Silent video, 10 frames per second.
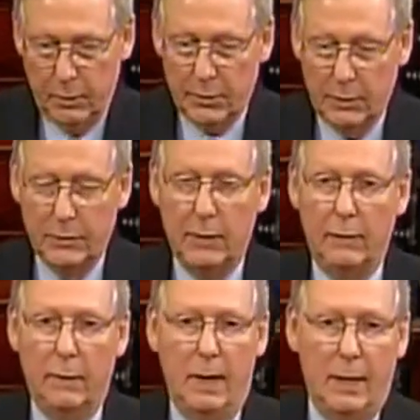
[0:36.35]
Just
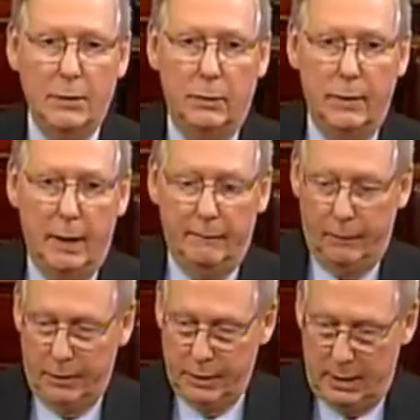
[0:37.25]
consider the national
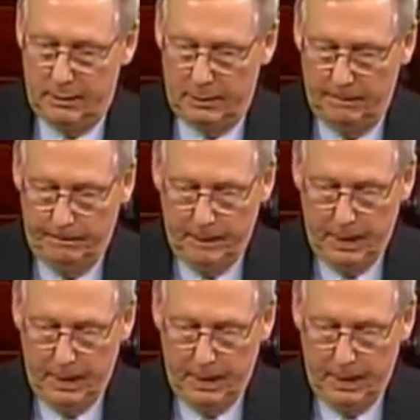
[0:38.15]
debt, for example.